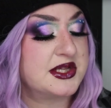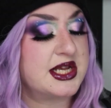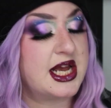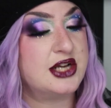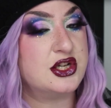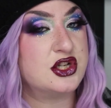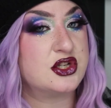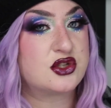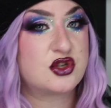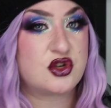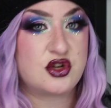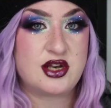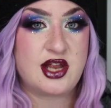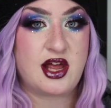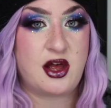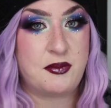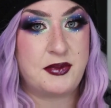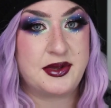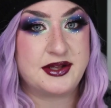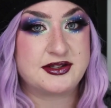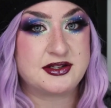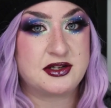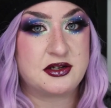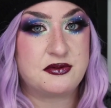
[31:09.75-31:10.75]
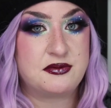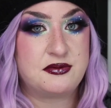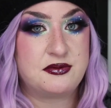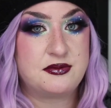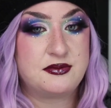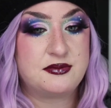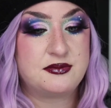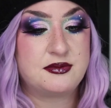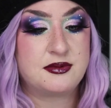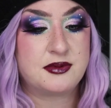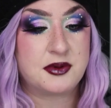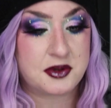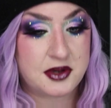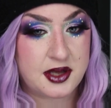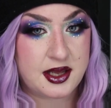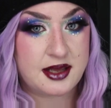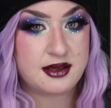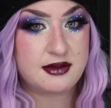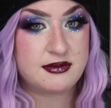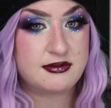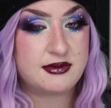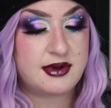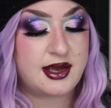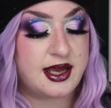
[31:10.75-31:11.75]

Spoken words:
I just couldn't help myself, okay?